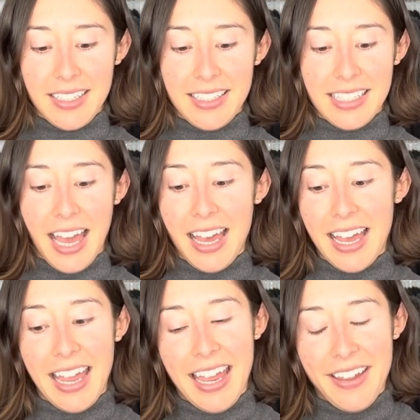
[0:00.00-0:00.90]
Yeah,
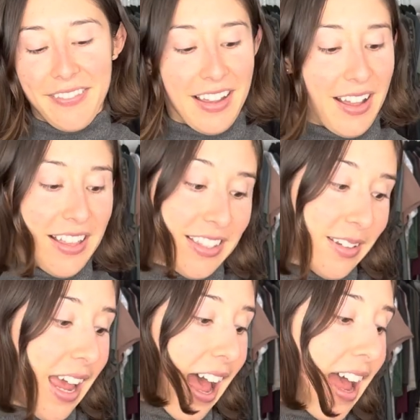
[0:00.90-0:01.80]

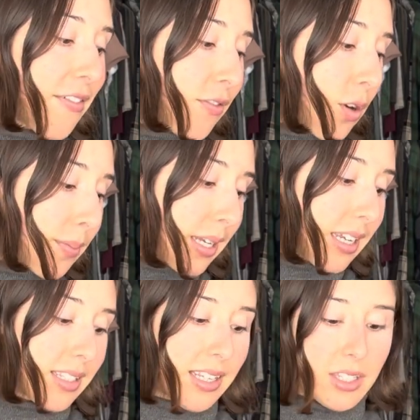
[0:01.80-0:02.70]
I have 4
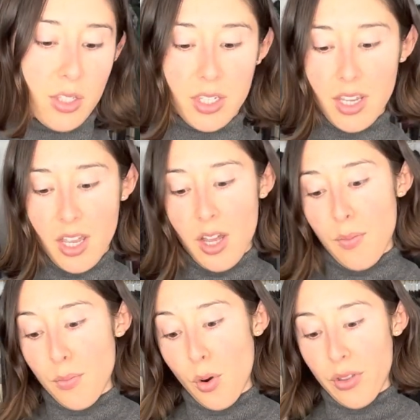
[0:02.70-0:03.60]
beanies. That's
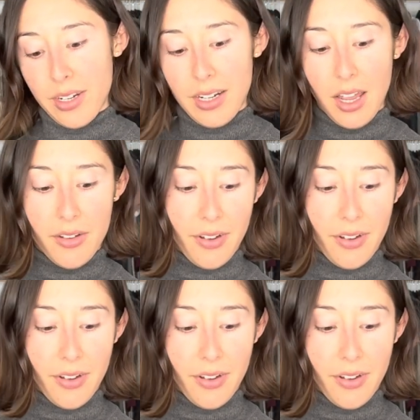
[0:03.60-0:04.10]
more than enough.